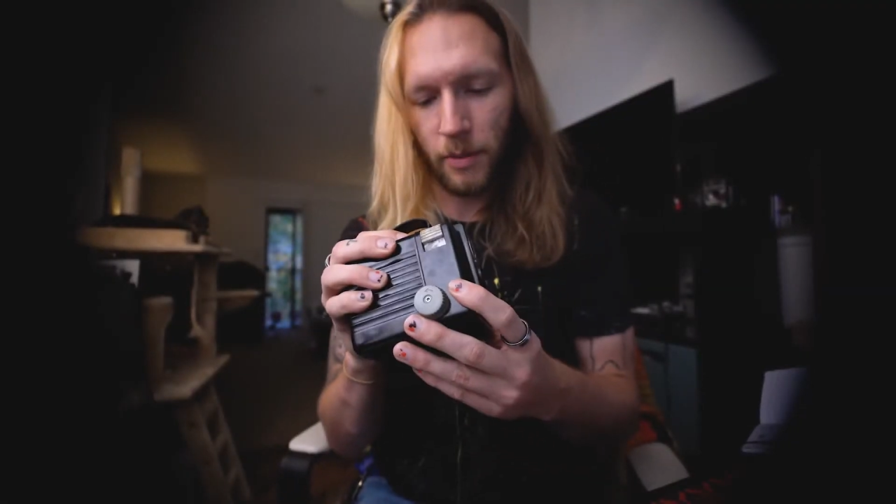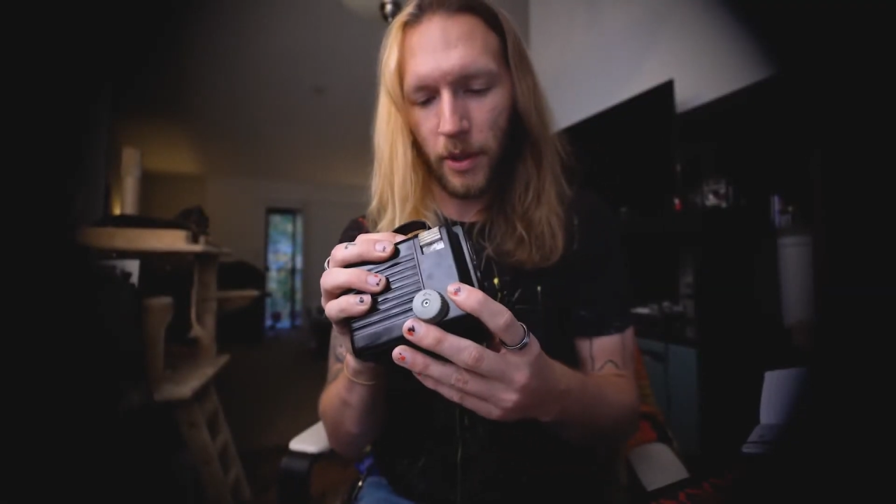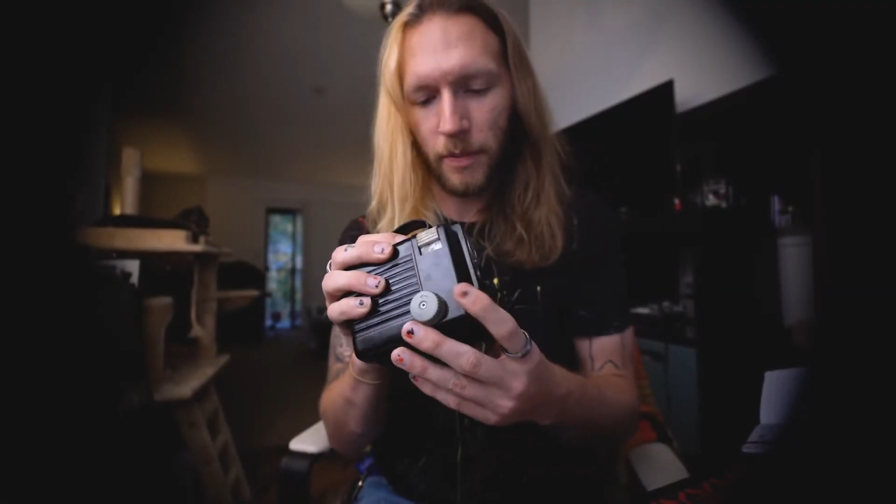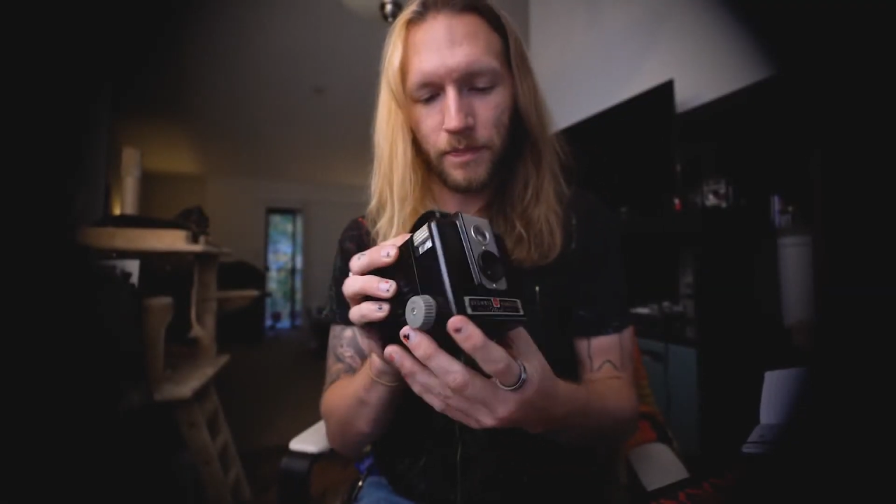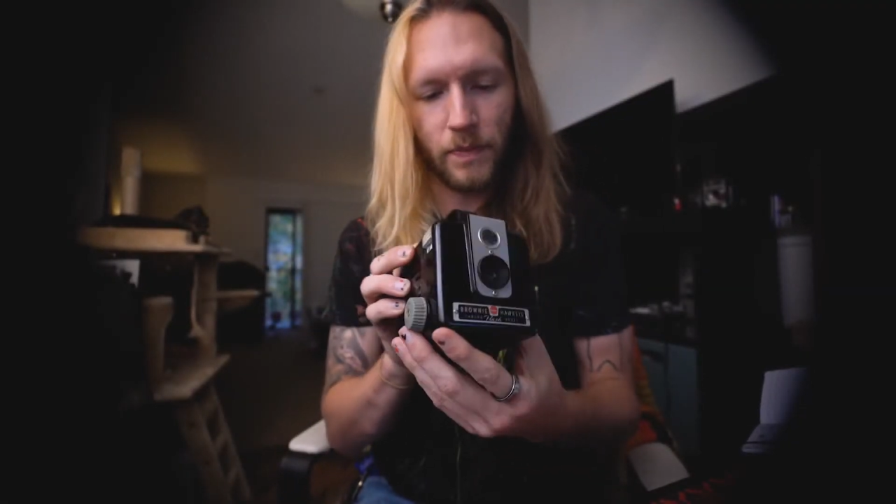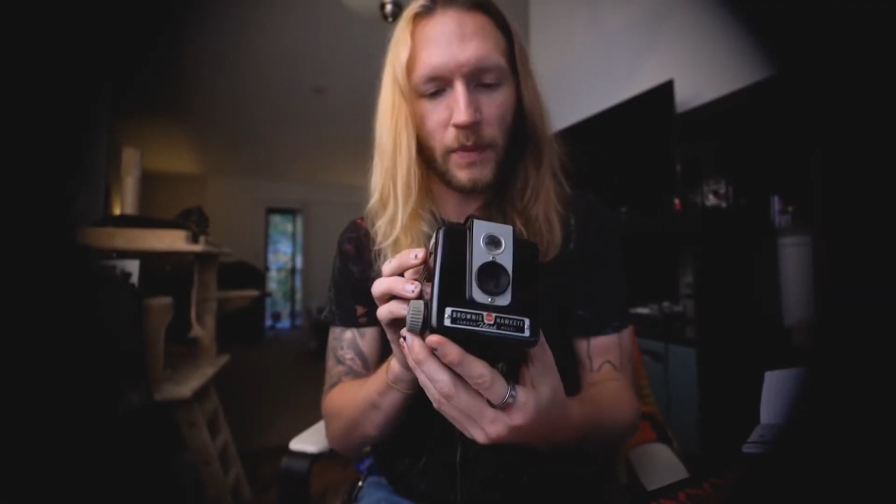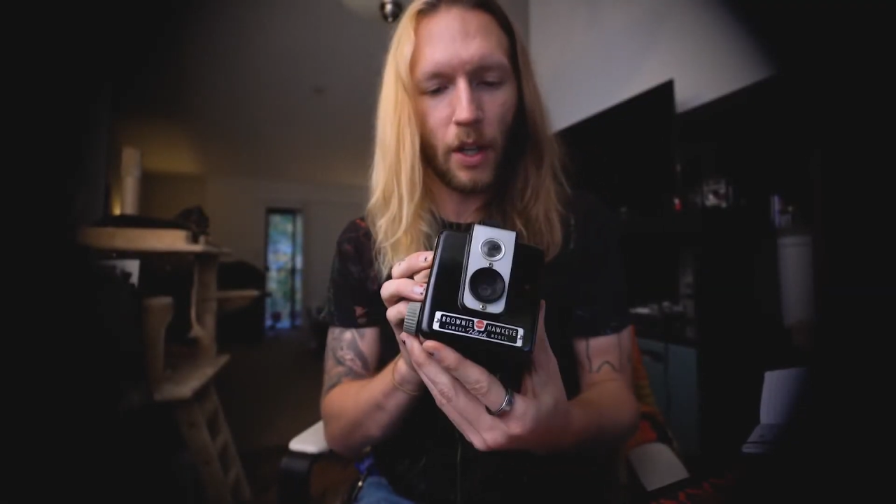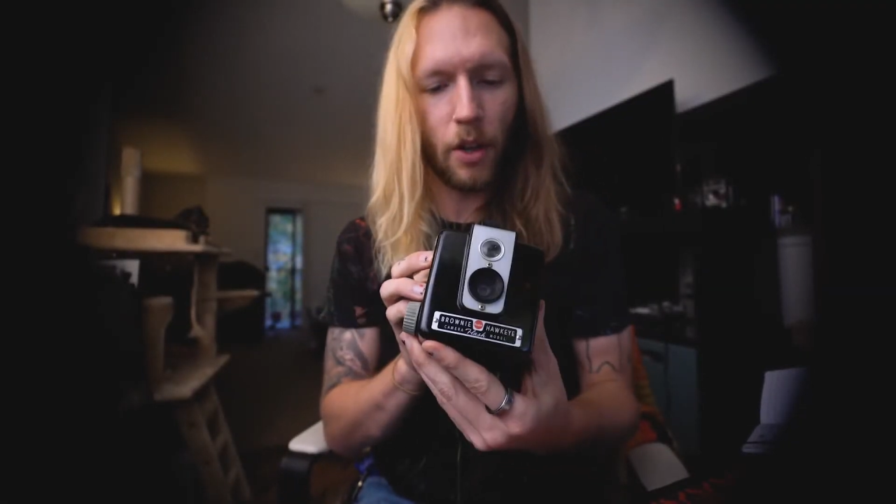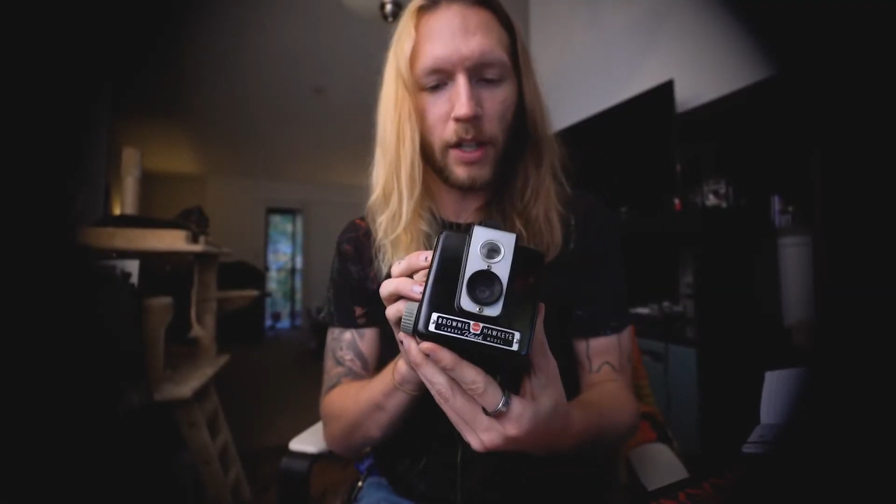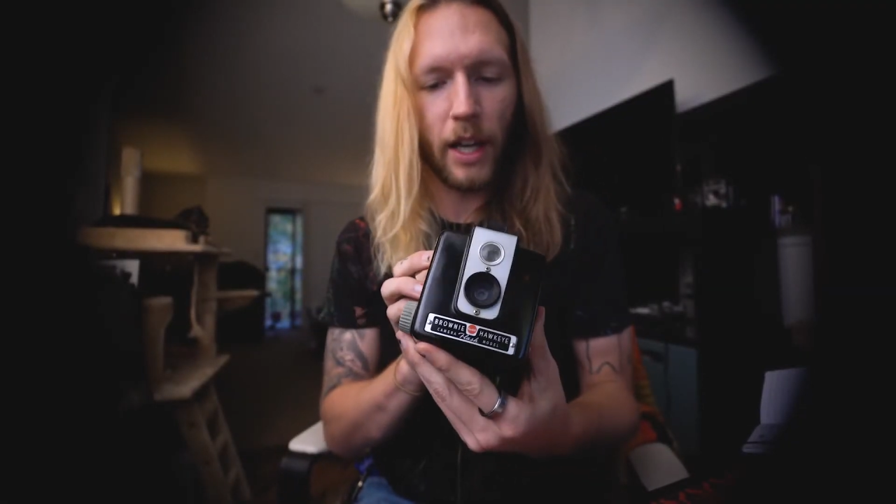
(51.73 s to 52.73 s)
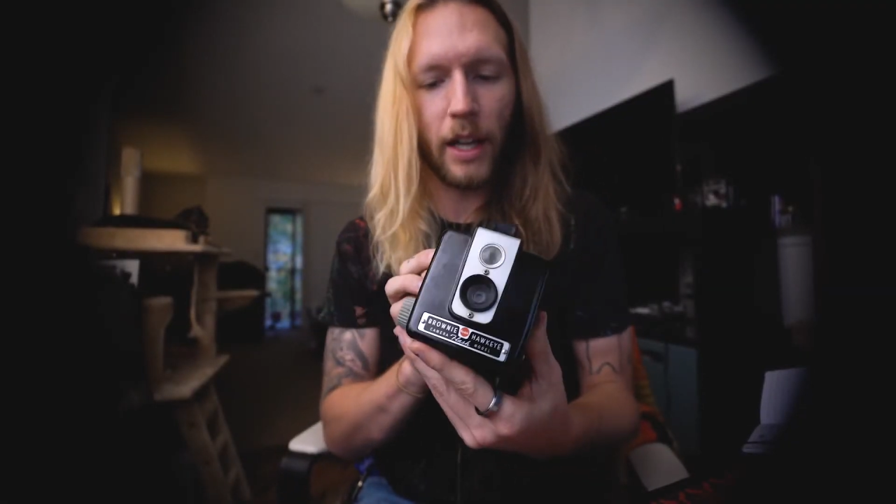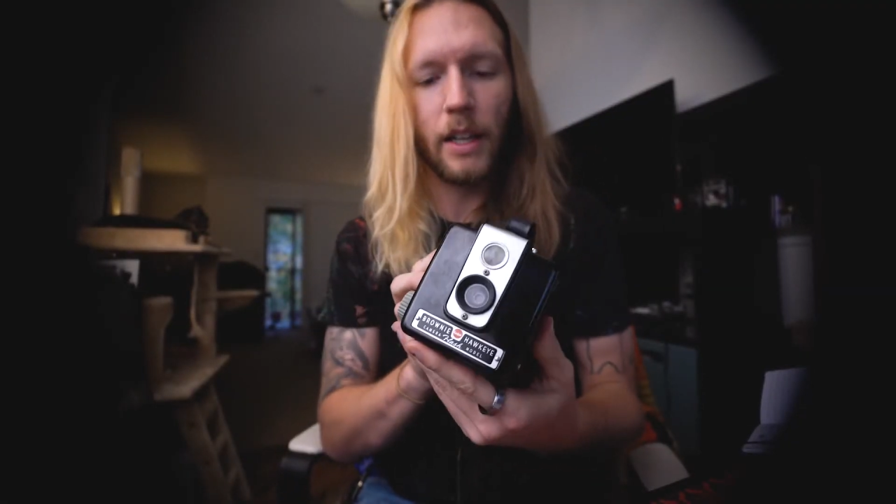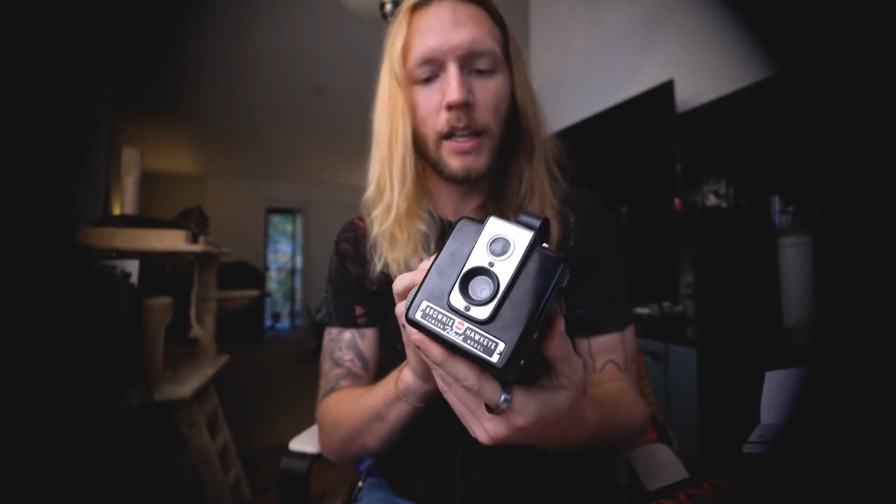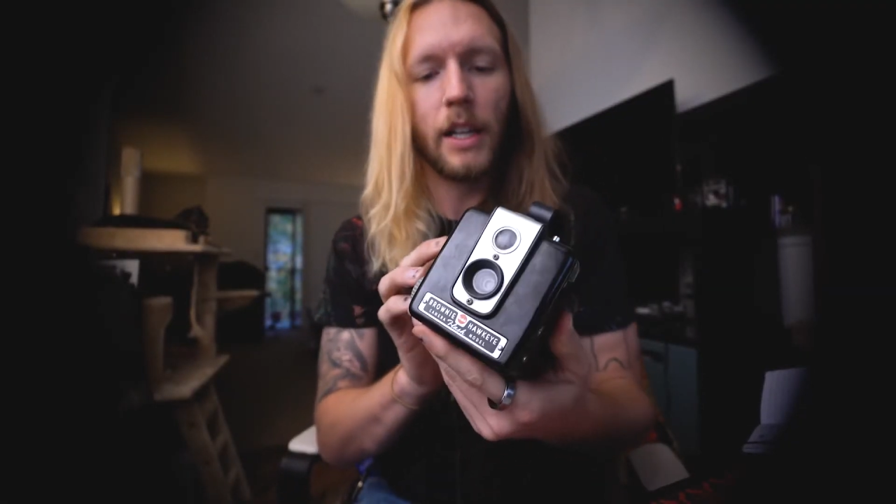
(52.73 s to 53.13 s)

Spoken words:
but okay.